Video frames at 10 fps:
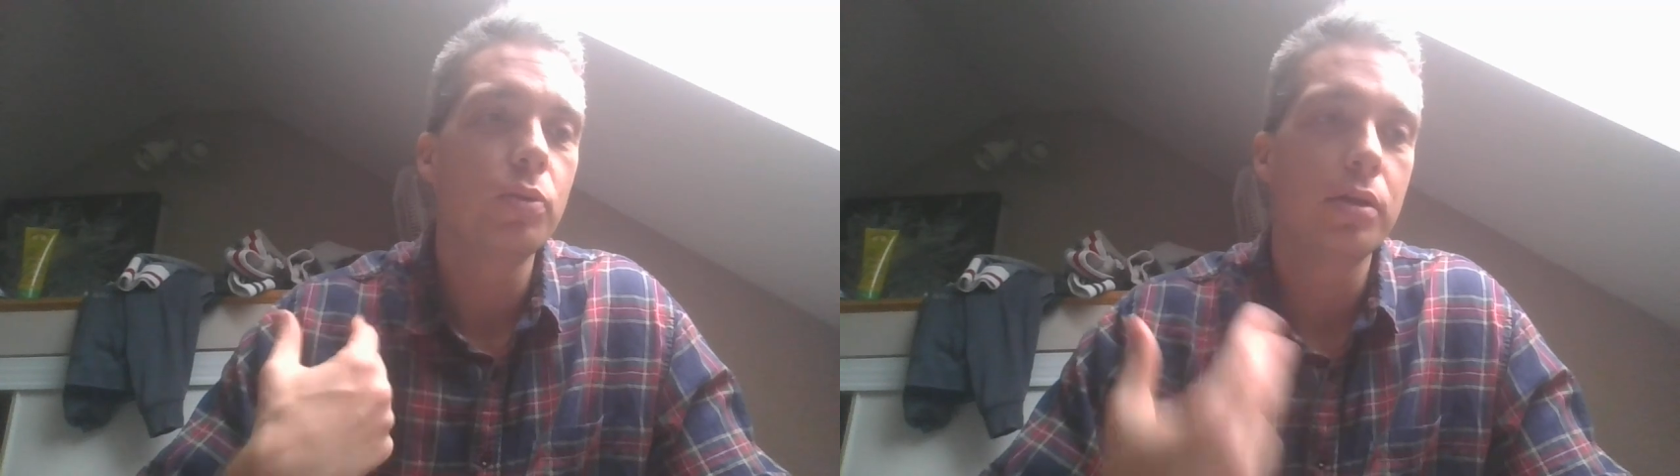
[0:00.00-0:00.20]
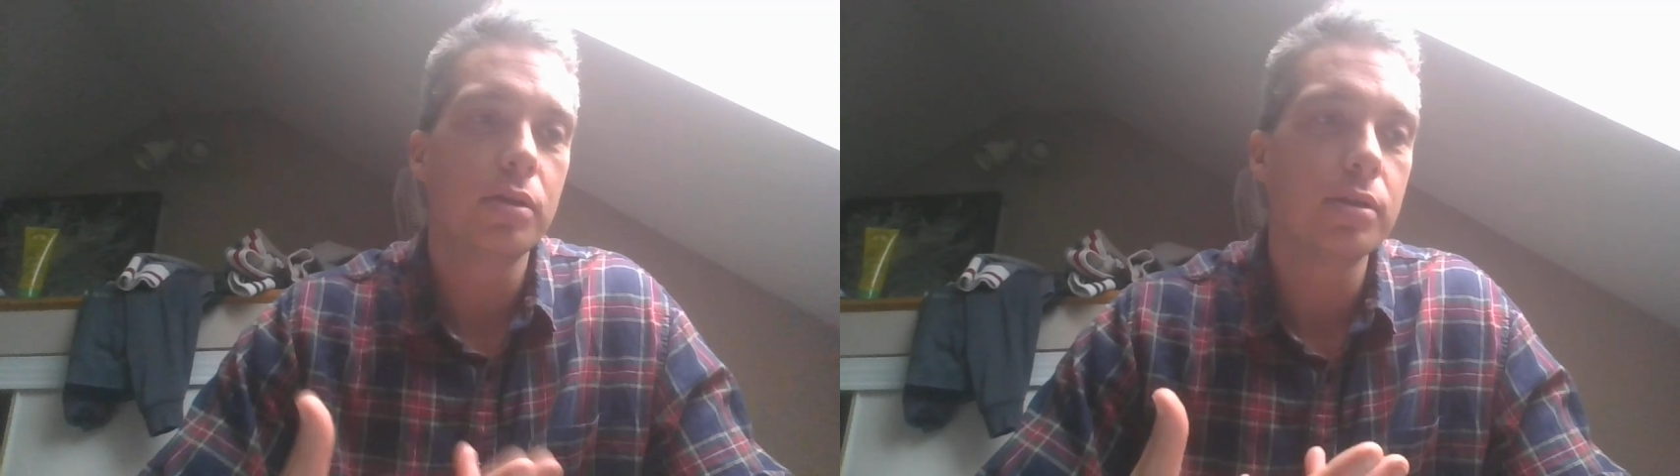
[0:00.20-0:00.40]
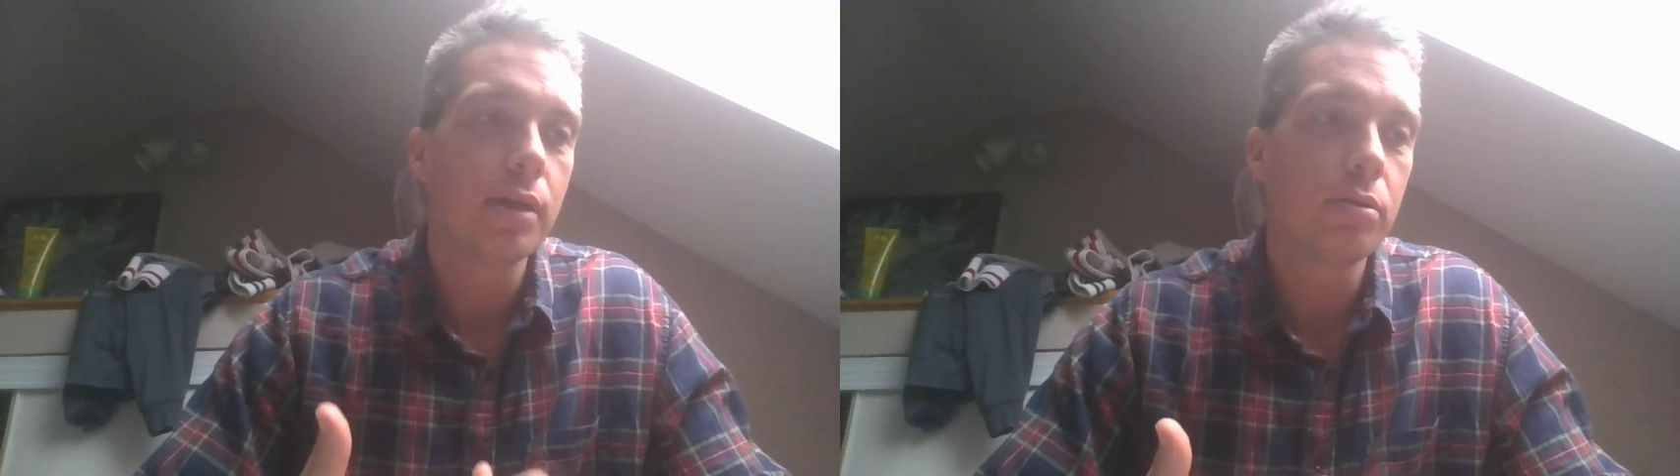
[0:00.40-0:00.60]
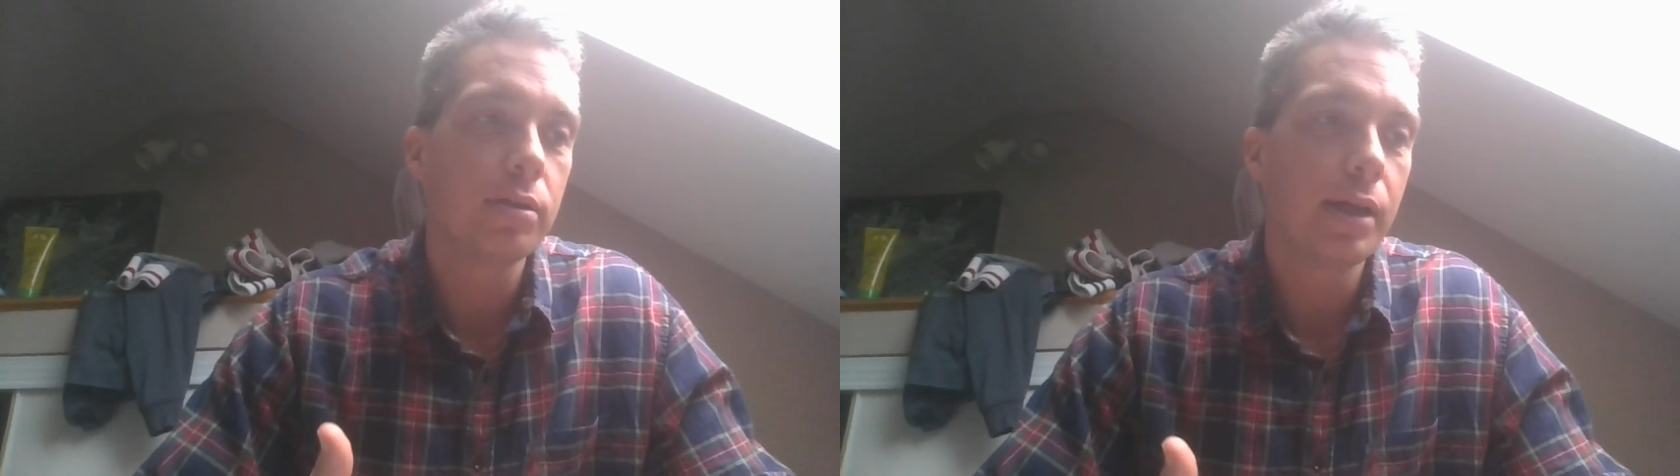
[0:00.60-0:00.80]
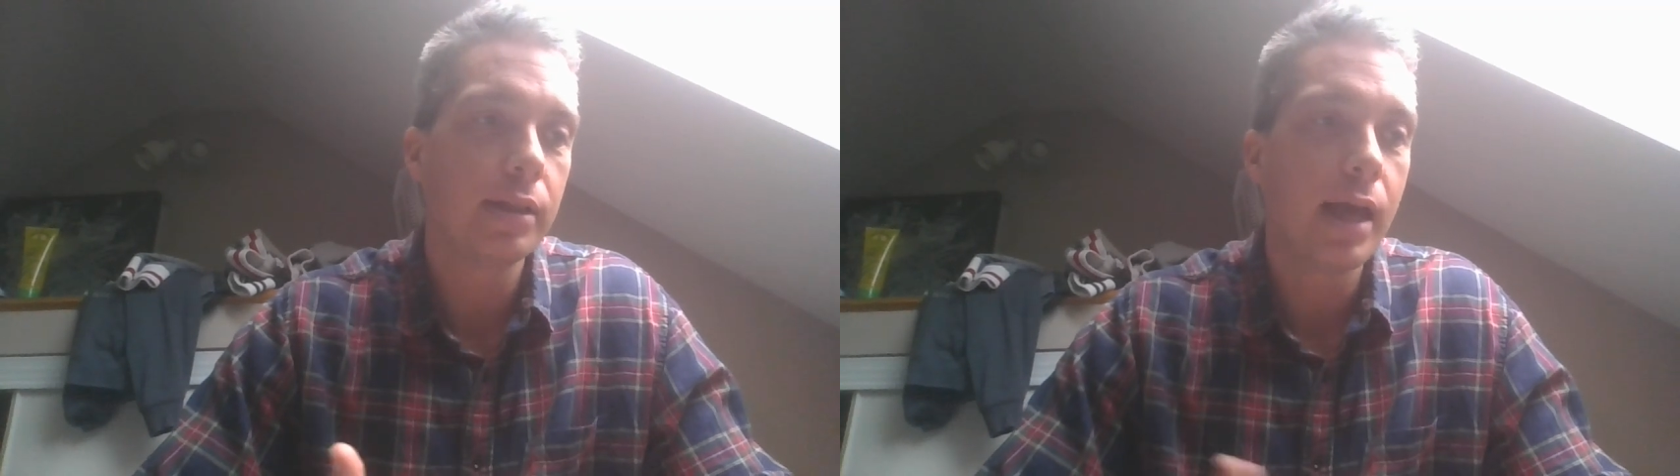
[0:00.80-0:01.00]
when it sounds
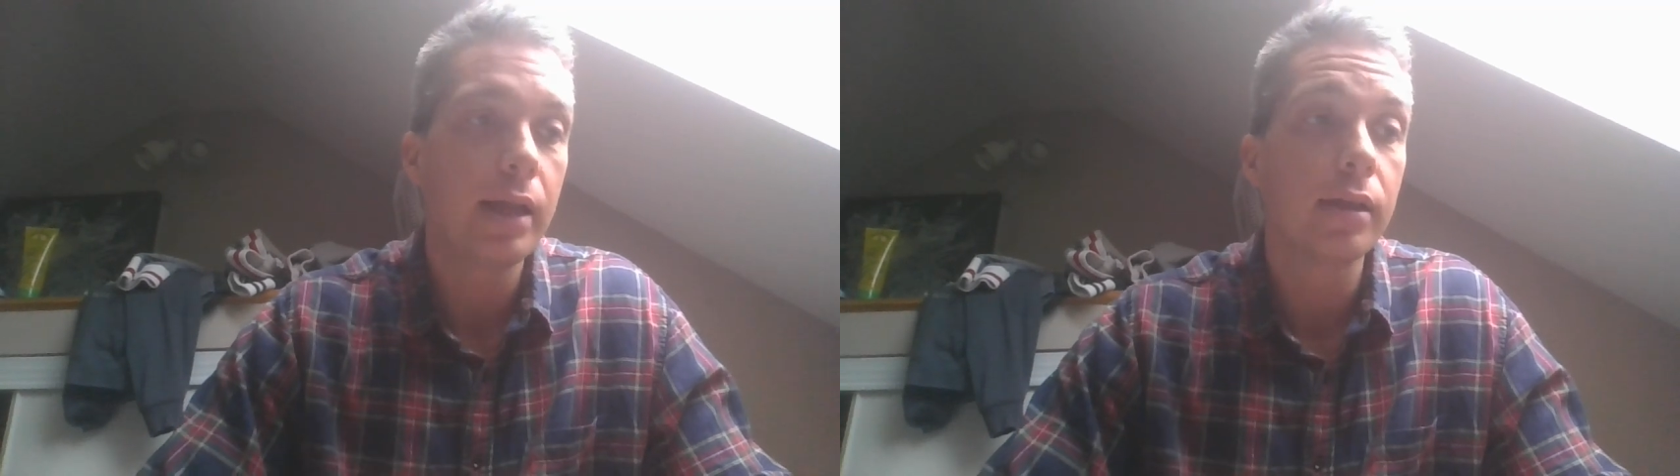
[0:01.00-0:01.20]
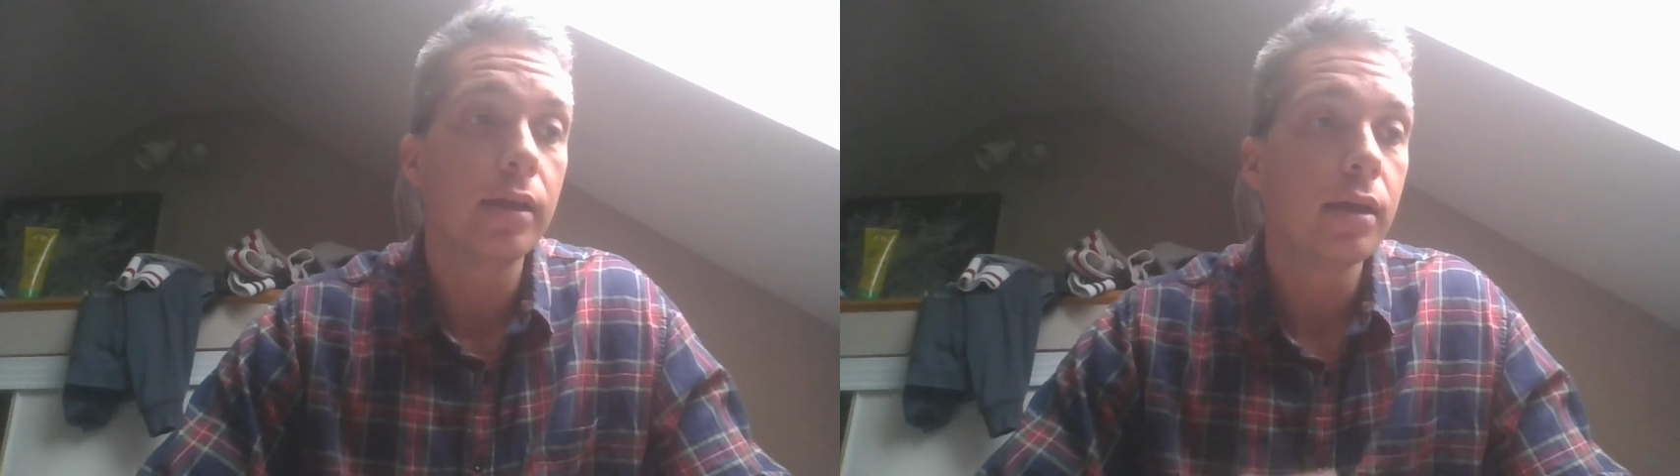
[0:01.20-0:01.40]
like that,